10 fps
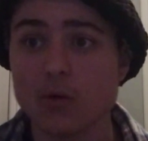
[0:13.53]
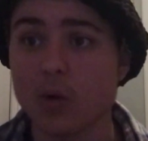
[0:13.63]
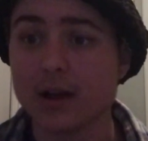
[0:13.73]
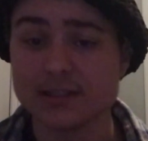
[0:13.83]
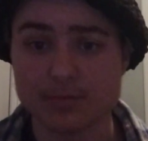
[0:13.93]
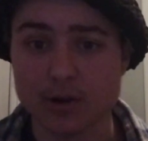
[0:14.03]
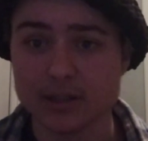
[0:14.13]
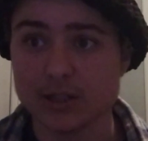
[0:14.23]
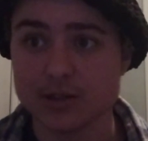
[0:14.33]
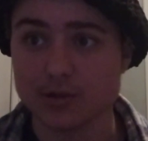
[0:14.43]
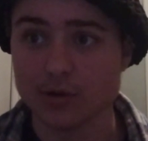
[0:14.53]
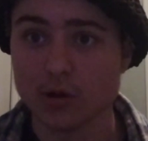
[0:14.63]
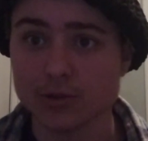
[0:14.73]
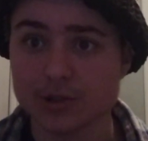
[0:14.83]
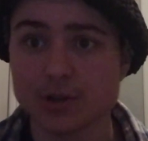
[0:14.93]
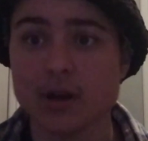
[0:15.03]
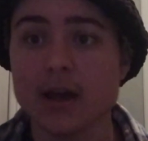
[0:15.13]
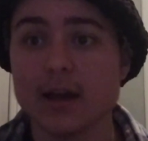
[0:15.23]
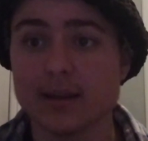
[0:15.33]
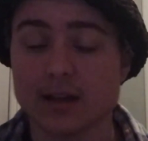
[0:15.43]
widespread digital culture,
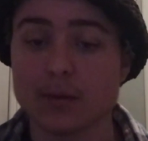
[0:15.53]
and the